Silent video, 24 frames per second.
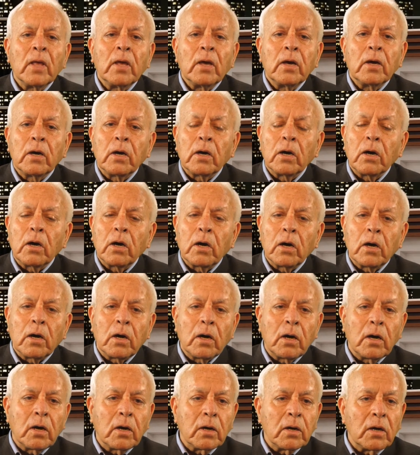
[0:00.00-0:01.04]

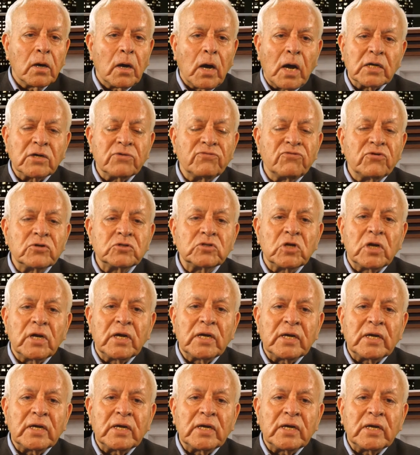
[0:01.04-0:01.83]
artificial